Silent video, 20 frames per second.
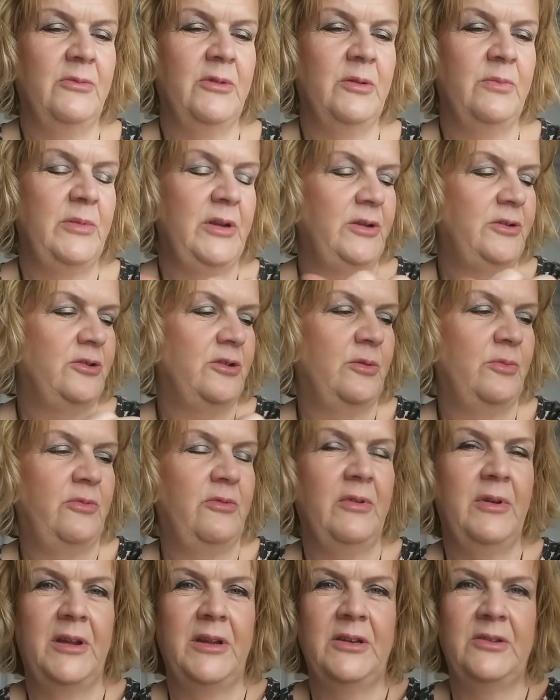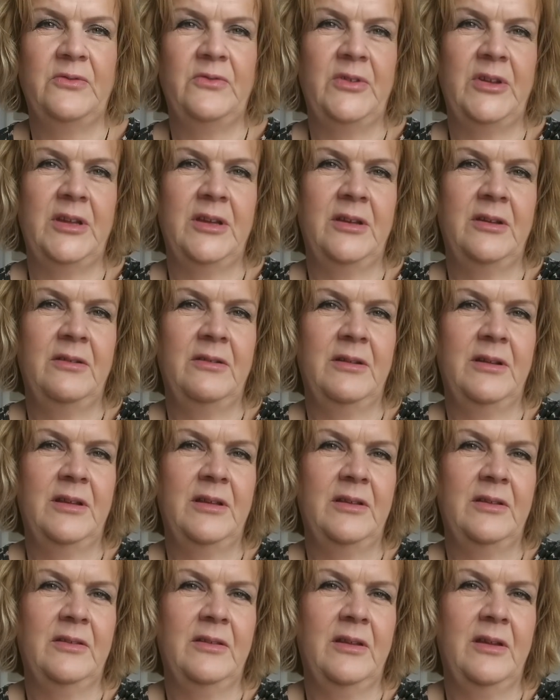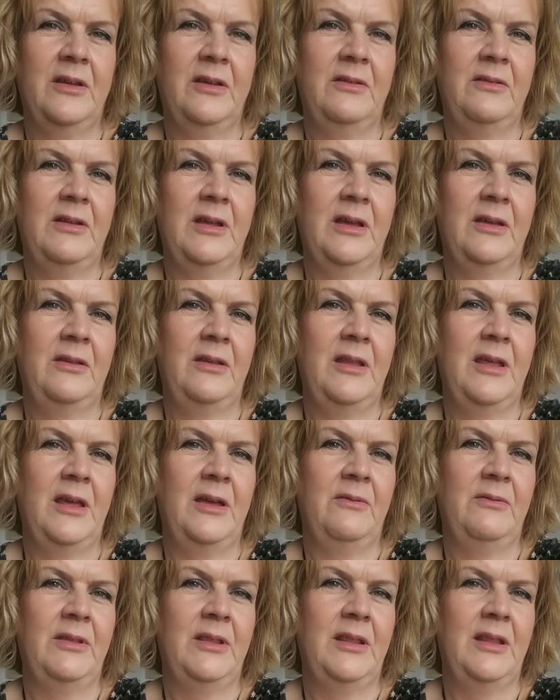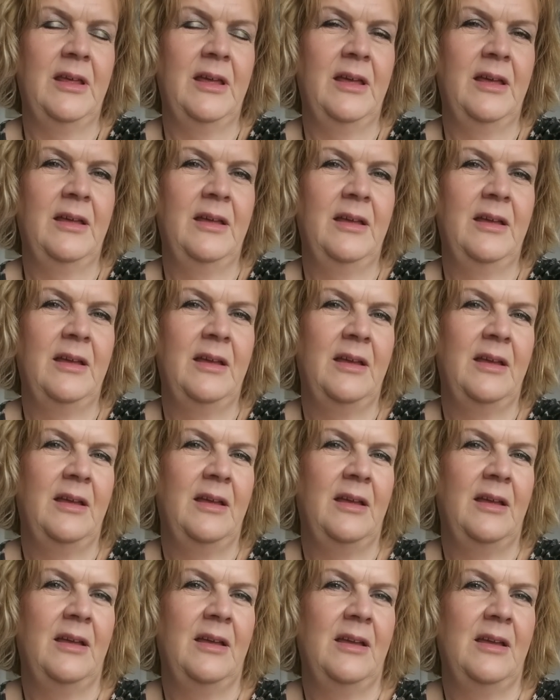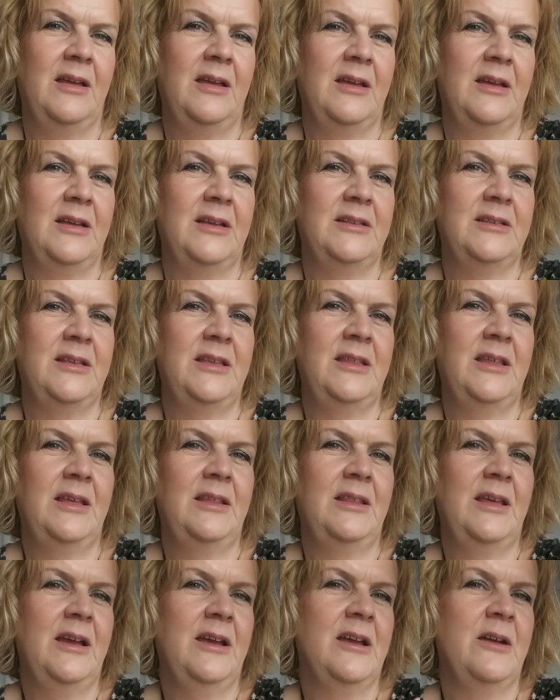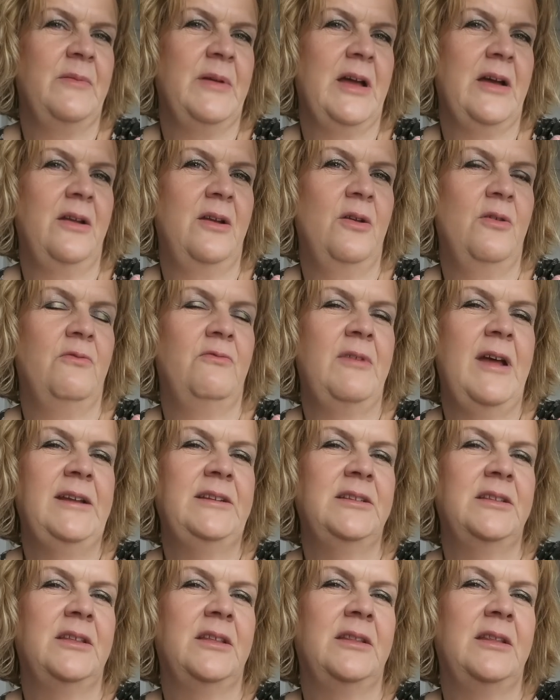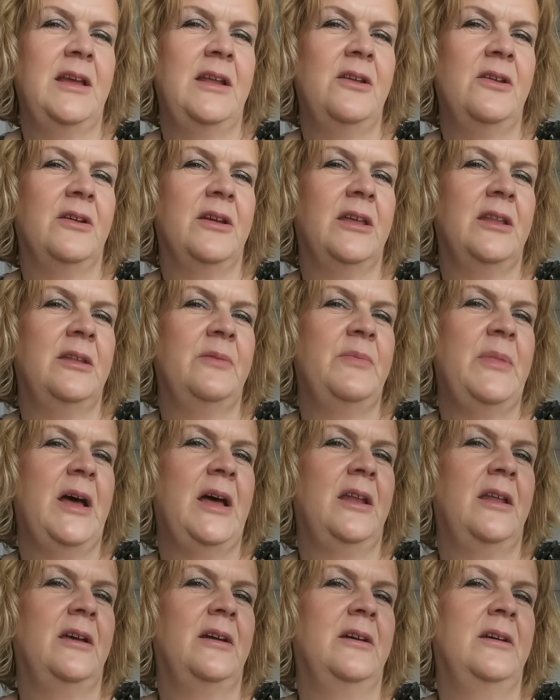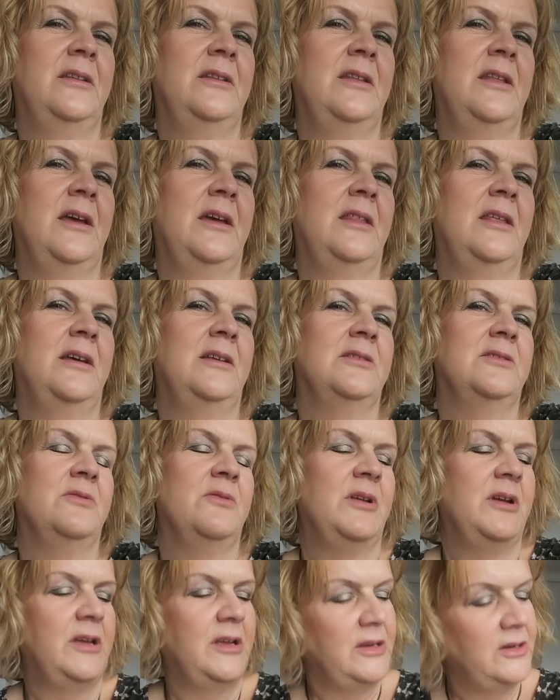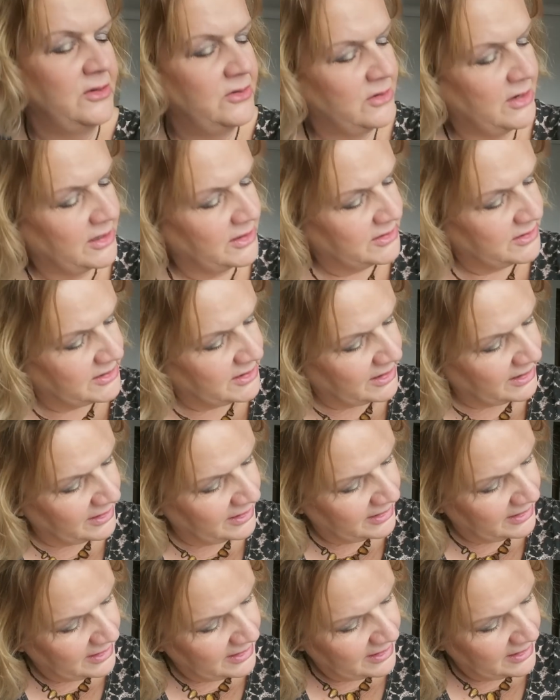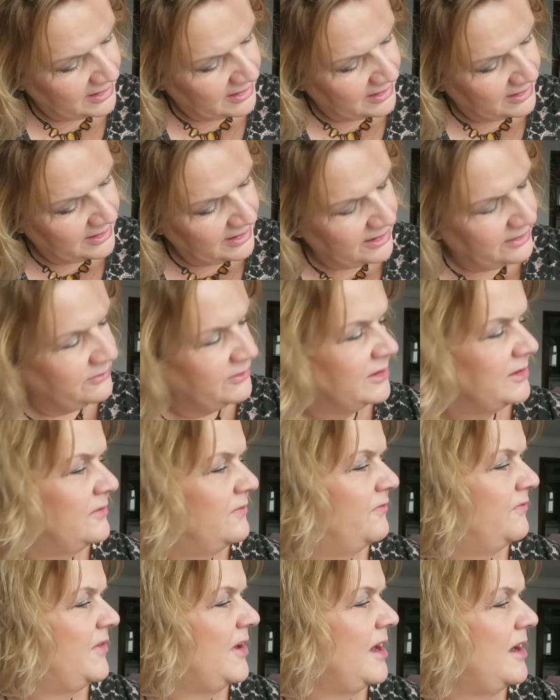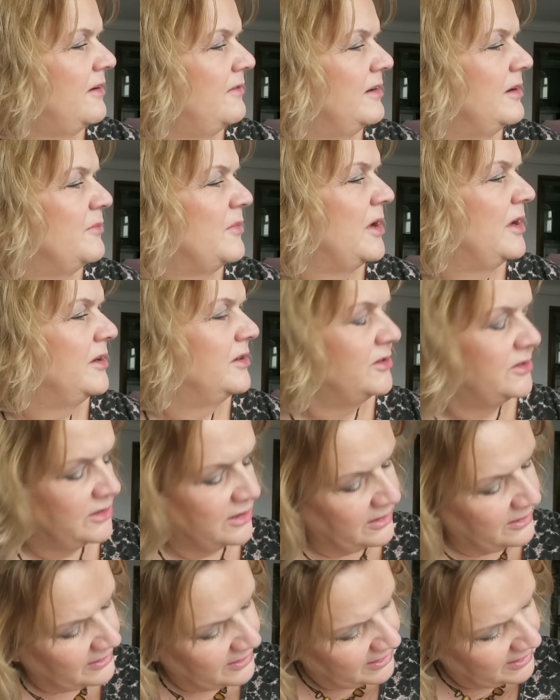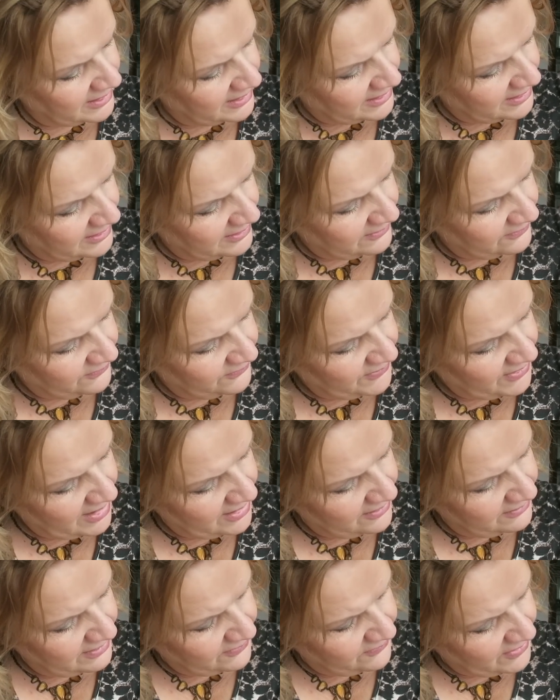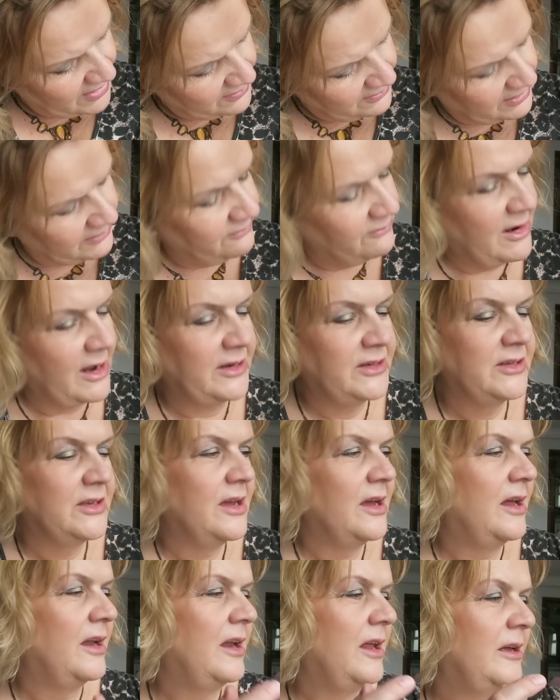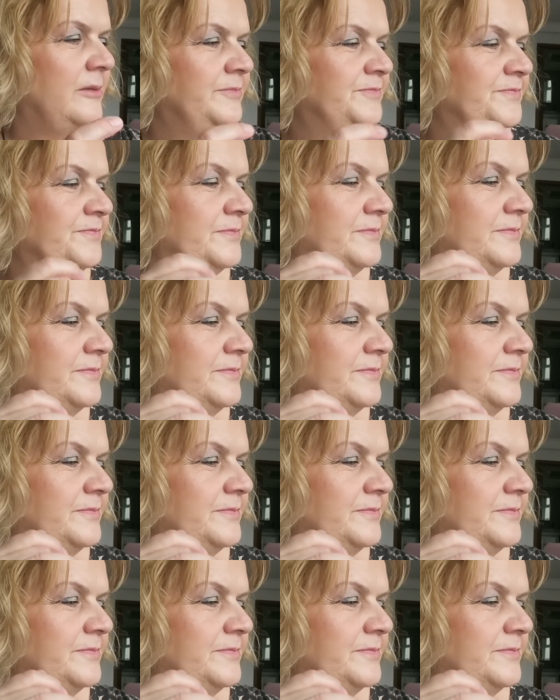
Probably top right for you. Let's go down there with that. See, they're coming out a lot redder than they look in the palette, aren't they? That's quite interesting. That one's very much a very, very red colour.